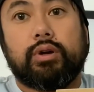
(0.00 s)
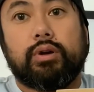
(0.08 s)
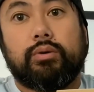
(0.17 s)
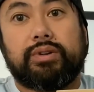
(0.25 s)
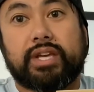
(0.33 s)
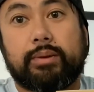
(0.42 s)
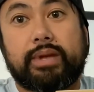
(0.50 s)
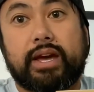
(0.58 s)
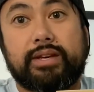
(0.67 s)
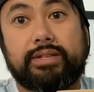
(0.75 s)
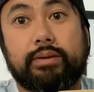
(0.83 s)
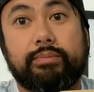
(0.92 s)
What's up,
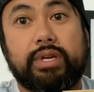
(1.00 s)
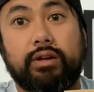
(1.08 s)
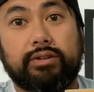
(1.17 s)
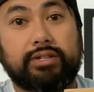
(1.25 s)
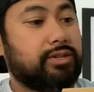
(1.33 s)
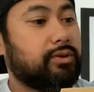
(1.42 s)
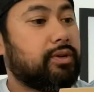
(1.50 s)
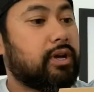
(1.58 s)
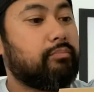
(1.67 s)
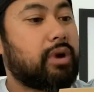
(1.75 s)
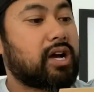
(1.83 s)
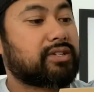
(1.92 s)
guys? I'm here to do an
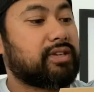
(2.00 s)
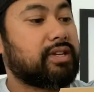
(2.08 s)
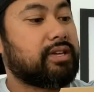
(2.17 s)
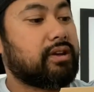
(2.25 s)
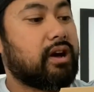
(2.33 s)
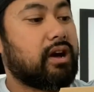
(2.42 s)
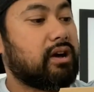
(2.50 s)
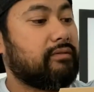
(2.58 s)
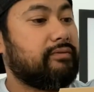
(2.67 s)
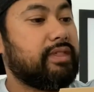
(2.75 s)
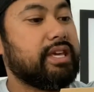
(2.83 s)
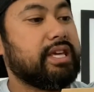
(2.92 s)
unboxing
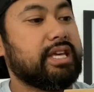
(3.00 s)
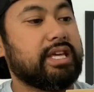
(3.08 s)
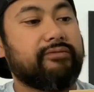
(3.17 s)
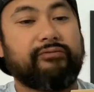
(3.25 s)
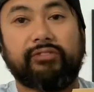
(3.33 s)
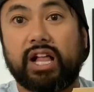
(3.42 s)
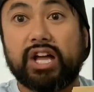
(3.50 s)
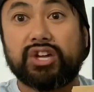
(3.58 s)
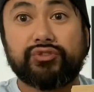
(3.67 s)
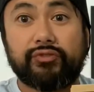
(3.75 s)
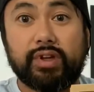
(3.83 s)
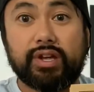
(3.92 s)
of the
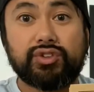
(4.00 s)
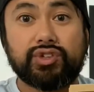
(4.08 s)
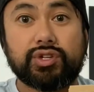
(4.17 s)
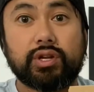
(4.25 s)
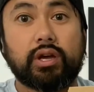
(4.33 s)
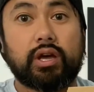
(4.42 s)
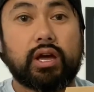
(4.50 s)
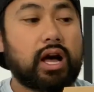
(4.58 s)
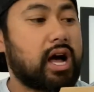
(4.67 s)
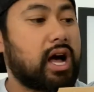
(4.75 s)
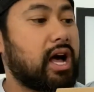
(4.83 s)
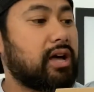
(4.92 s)
Flashfish
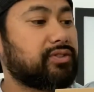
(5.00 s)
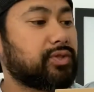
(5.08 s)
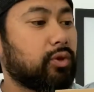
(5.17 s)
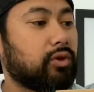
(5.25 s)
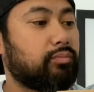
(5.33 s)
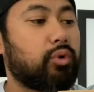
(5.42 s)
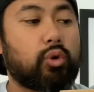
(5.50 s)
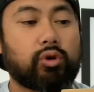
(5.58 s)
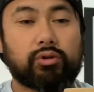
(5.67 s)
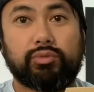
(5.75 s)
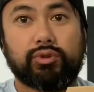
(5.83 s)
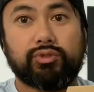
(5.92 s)
solar
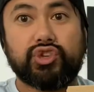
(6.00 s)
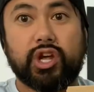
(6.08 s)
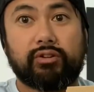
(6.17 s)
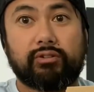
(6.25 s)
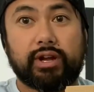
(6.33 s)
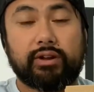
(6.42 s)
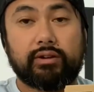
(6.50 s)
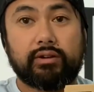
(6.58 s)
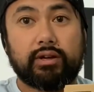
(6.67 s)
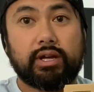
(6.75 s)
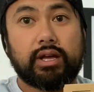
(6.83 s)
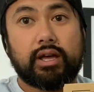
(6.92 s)
portable
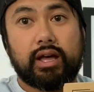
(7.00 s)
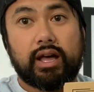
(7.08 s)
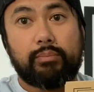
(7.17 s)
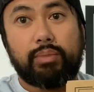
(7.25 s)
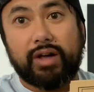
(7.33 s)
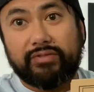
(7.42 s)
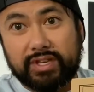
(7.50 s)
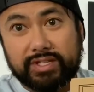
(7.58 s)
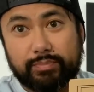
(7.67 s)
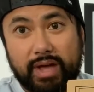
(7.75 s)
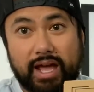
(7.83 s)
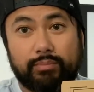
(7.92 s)
generator. I bought
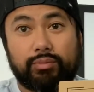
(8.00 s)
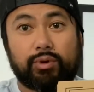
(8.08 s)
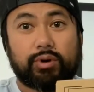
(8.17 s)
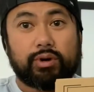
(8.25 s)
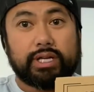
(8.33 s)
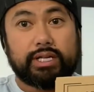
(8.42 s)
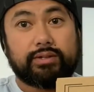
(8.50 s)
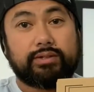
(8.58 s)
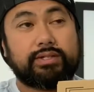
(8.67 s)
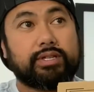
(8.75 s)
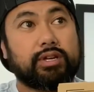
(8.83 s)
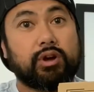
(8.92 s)
this bad boy
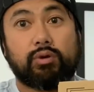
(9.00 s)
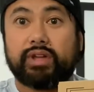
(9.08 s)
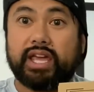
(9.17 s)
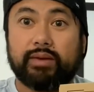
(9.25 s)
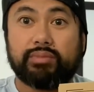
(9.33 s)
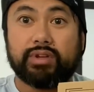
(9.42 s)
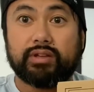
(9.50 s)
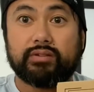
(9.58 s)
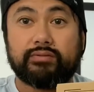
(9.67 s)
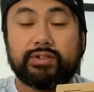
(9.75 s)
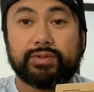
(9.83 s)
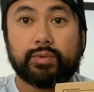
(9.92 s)
to go
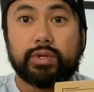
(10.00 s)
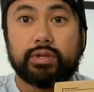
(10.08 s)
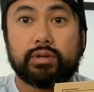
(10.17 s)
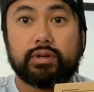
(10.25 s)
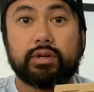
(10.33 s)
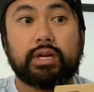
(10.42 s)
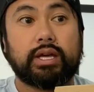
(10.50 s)
camping this week.